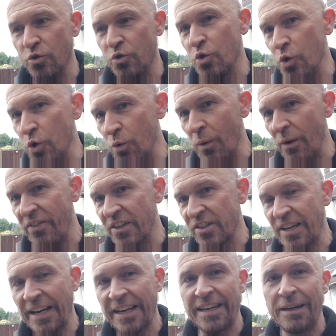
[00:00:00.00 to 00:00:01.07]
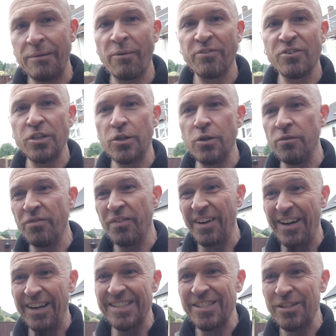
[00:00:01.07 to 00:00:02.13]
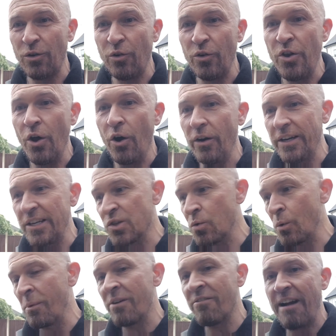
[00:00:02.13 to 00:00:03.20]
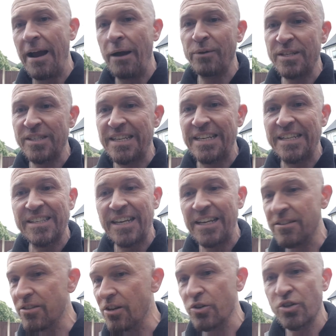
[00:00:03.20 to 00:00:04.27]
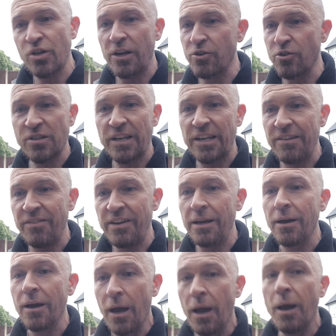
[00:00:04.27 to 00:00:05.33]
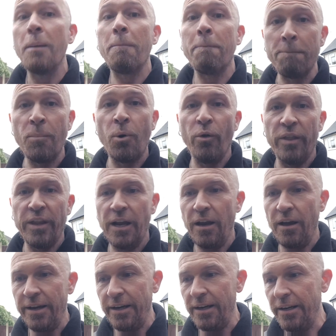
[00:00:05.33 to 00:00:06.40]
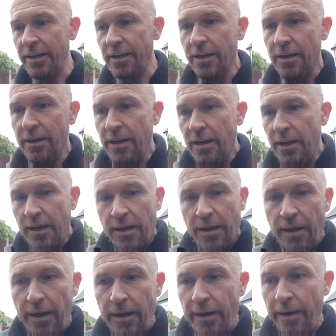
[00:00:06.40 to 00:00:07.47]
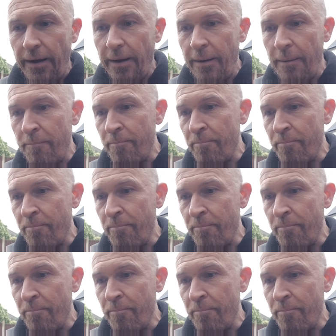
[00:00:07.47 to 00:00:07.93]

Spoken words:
do with the Sankey, whether to euthanize it or not. He's swimming around, he's eating, so should I just leave it? More than likely. But